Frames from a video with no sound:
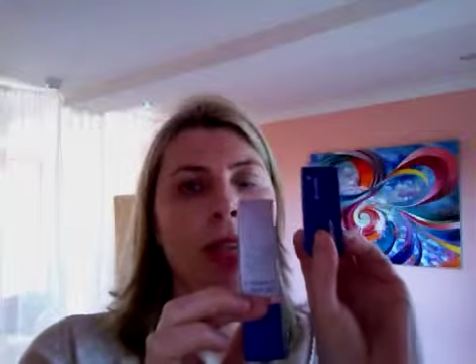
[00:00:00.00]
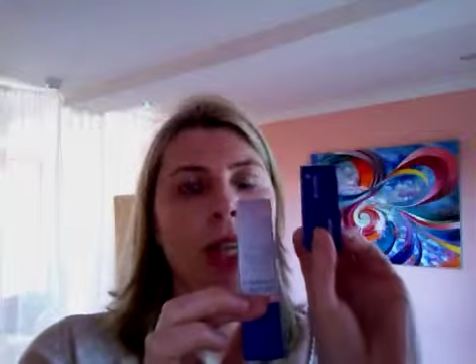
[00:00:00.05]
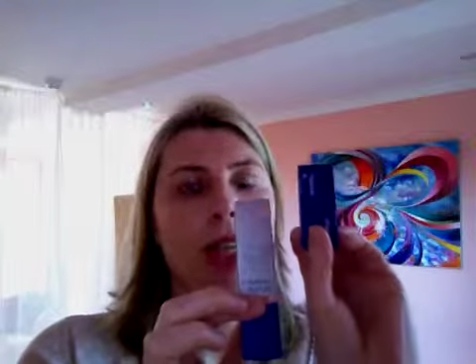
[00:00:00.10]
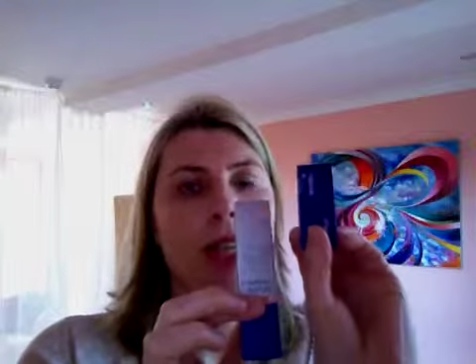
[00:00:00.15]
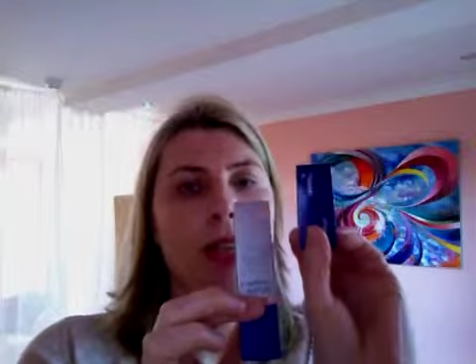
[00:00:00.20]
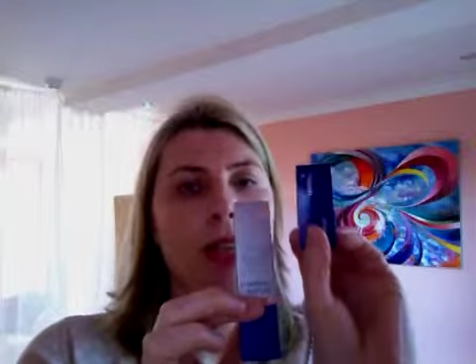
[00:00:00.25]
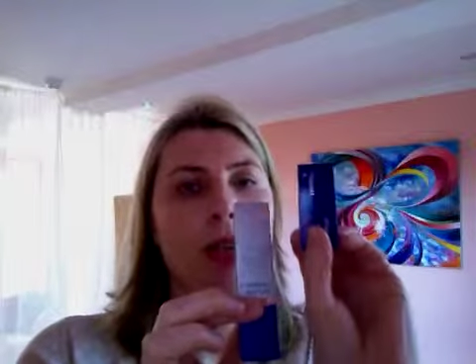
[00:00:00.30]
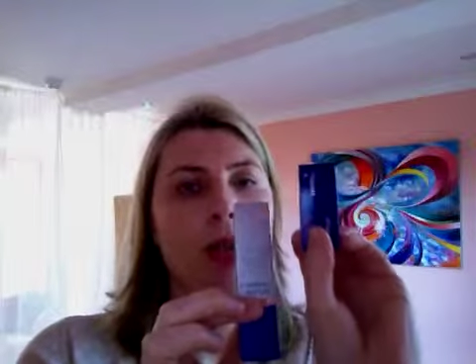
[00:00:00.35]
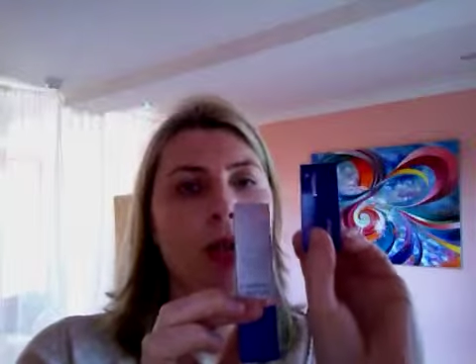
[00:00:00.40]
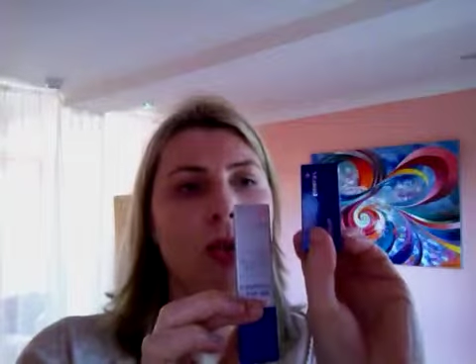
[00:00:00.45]

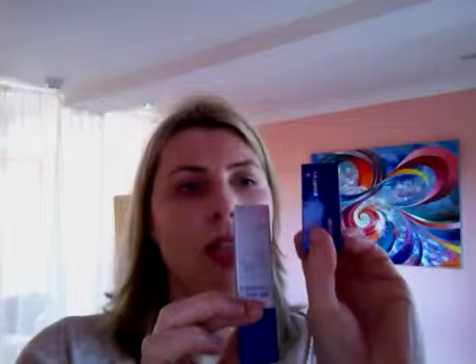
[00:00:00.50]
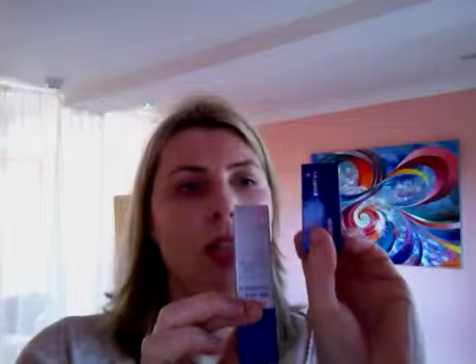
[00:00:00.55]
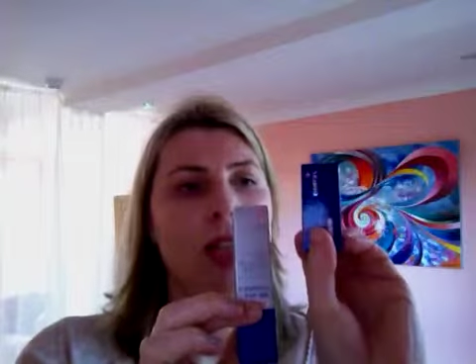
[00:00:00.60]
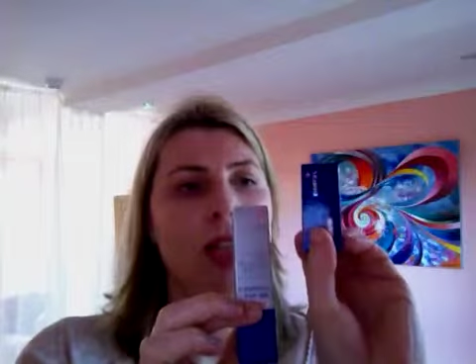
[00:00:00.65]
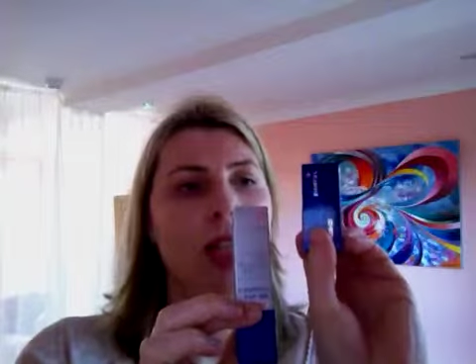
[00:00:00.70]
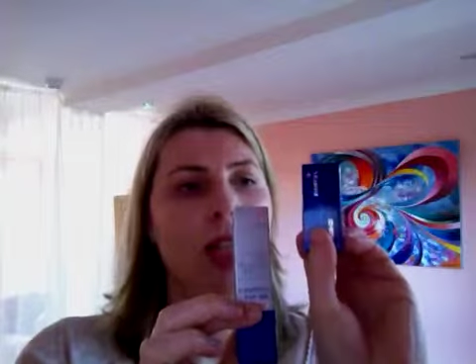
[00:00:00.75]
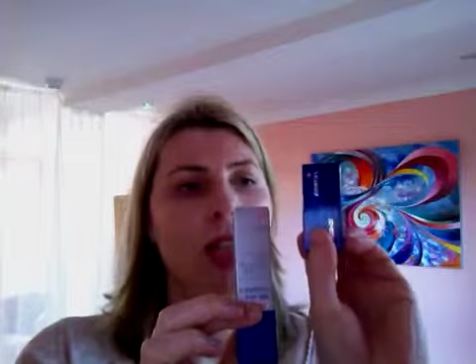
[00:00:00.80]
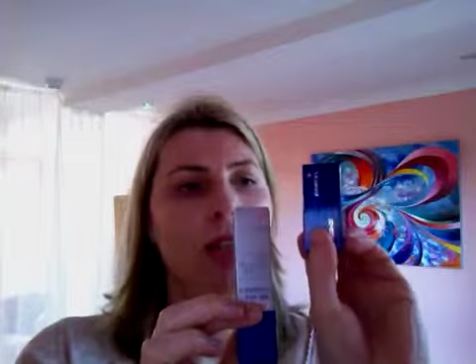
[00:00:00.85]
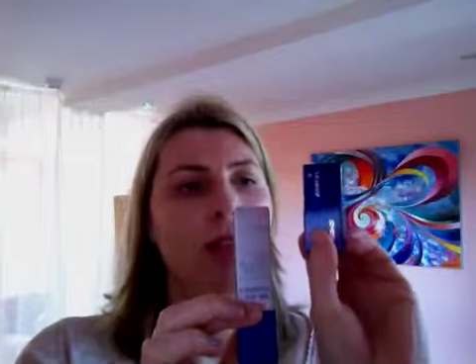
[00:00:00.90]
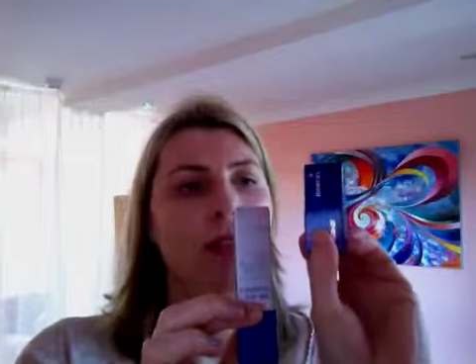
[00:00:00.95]
It's called
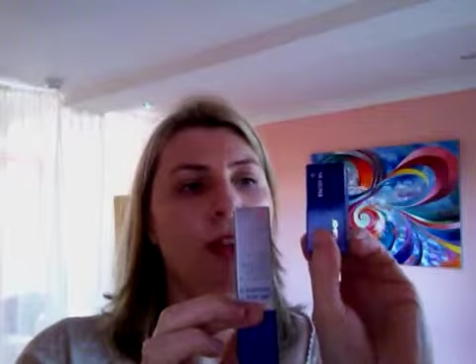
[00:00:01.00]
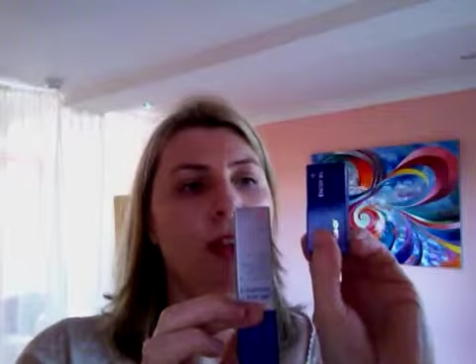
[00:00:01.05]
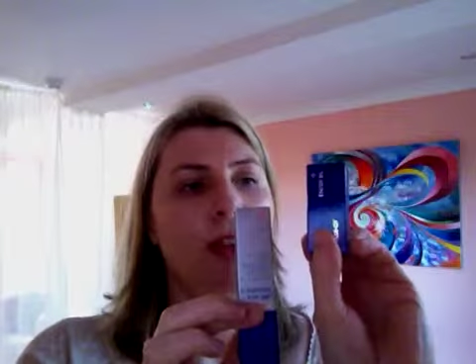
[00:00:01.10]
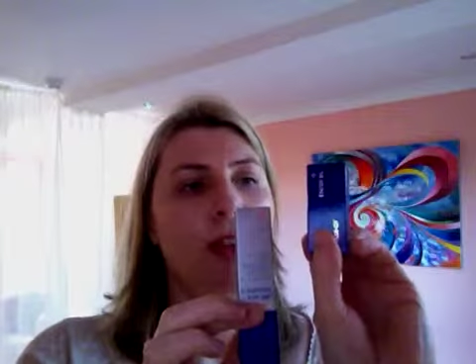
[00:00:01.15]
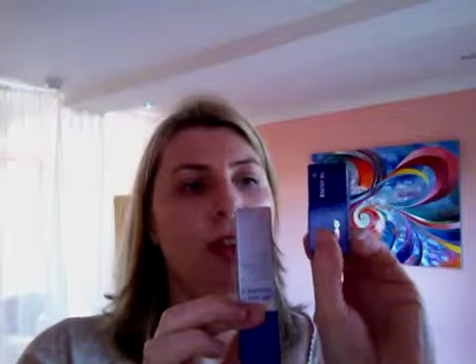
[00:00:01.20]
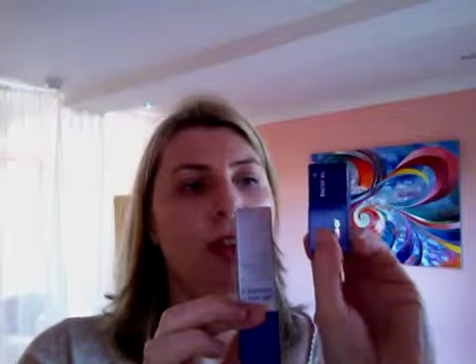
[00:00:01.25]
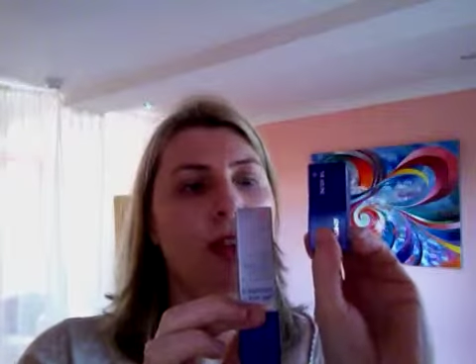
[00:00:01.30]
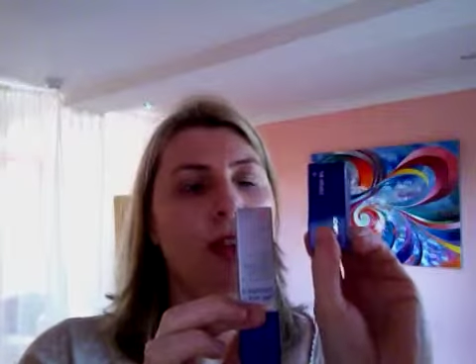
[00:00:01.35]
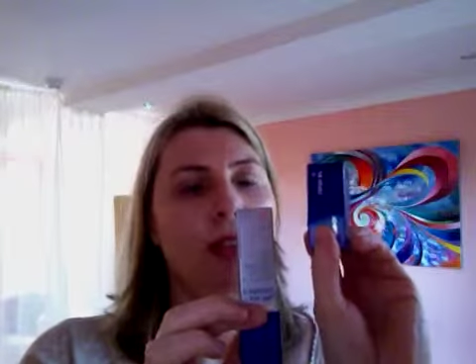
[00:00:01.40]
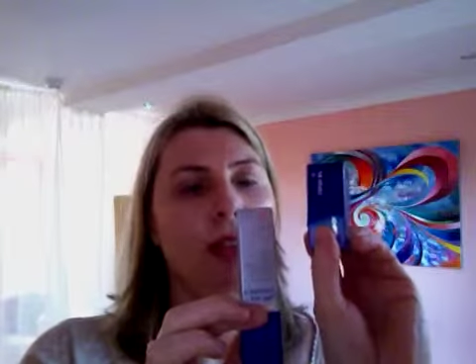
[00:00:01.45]
a
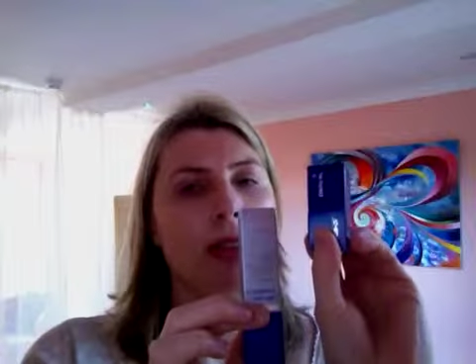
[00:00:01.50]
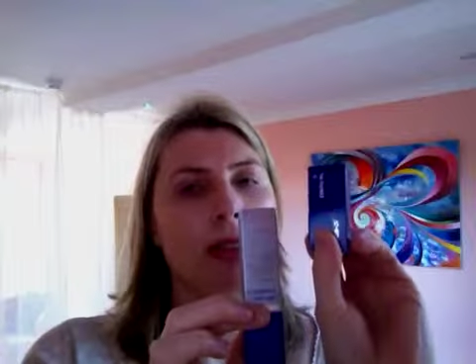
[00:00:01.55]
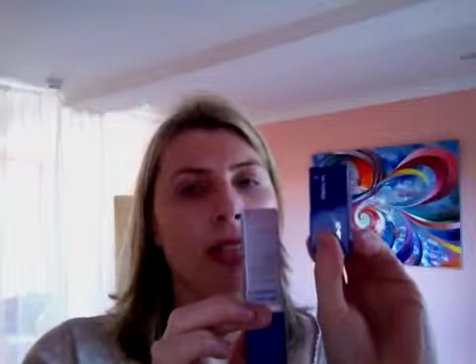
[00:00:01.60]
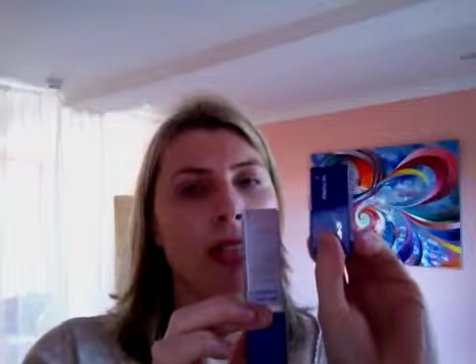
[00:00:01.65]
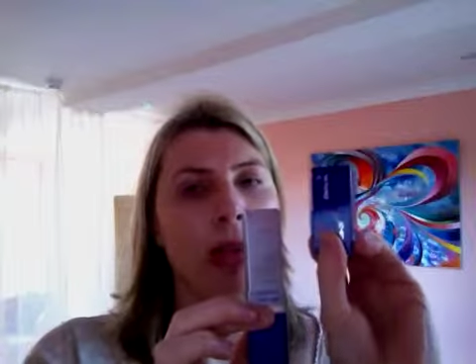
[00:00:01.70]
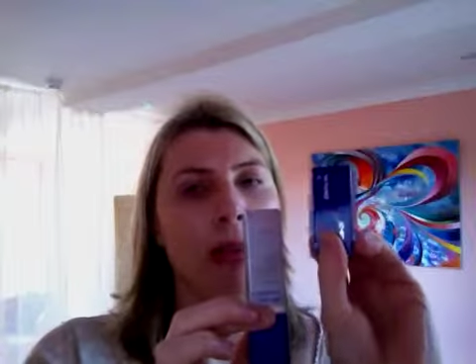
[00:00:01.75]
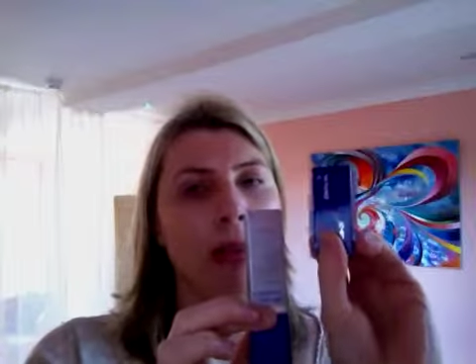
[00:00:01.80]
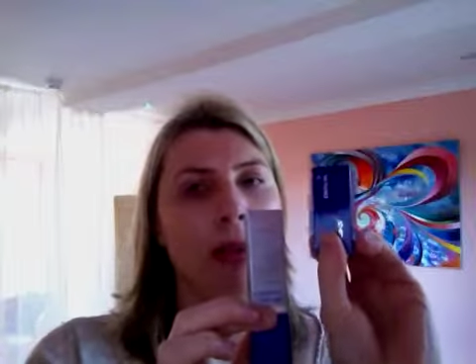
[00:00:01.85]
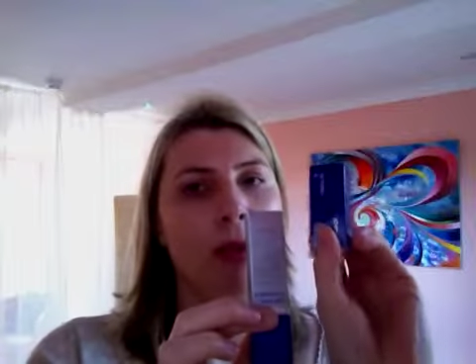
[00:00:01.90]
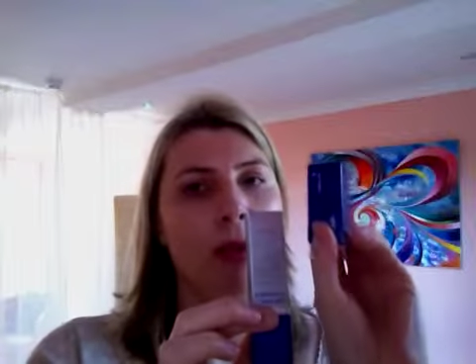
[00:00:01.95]
focus
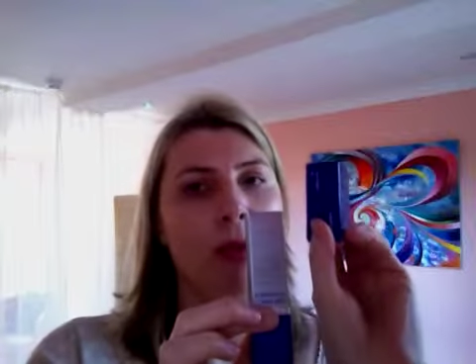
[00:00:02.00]
stamp,